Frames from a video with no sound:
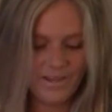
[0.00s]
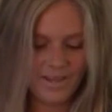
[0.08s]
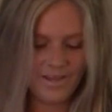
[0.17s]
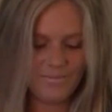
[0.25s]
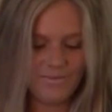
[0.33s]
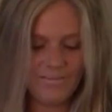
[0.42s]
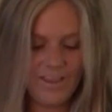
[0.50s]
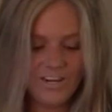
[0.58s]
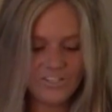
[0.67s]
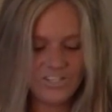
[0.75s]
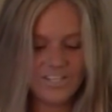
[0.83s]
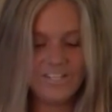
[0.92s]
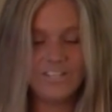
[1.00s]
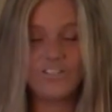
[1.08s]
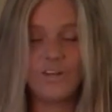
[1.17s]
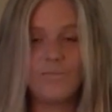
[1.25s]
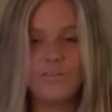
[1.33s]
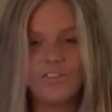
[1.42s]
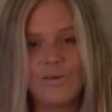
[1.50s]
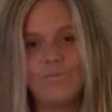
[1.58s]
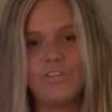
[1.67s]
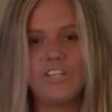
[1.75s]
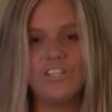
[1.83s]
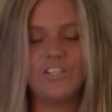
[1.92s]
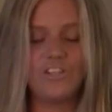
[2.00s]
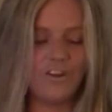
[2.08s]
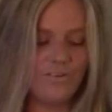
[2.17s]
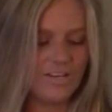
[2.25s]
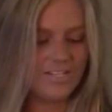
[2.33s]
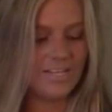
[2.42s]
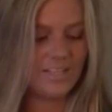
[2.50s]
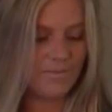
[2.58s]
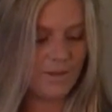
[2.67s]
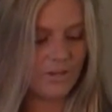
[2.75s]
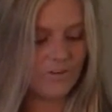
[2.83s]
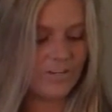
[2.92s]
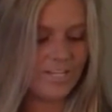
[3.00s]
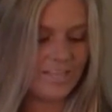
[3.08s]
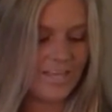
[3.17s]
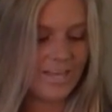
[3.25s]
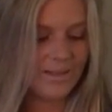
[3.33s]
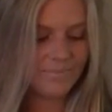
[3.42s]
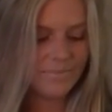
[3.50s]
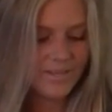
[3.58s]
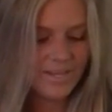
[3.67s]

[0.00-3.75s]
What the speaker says: Advantages is there's no prescription, so you don't need to take the pill or anything.